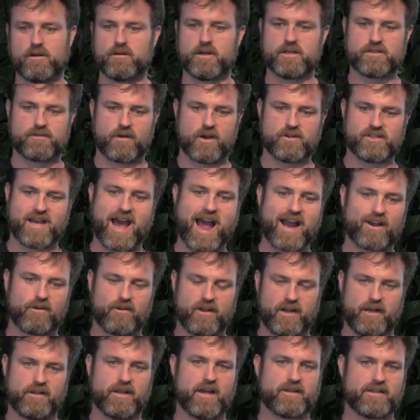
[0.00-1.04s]
as far as
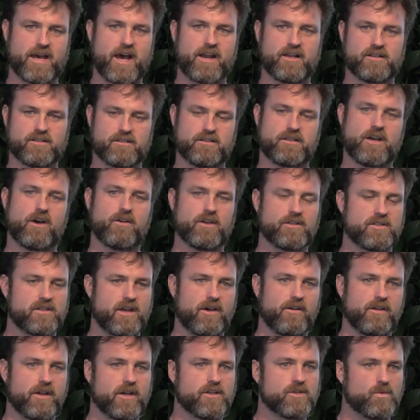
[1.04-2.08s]
aggregating that data and
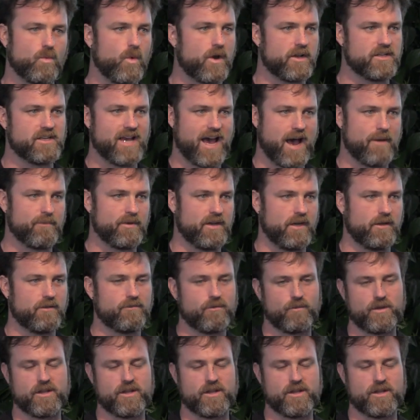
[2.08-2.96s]
telling us what is happening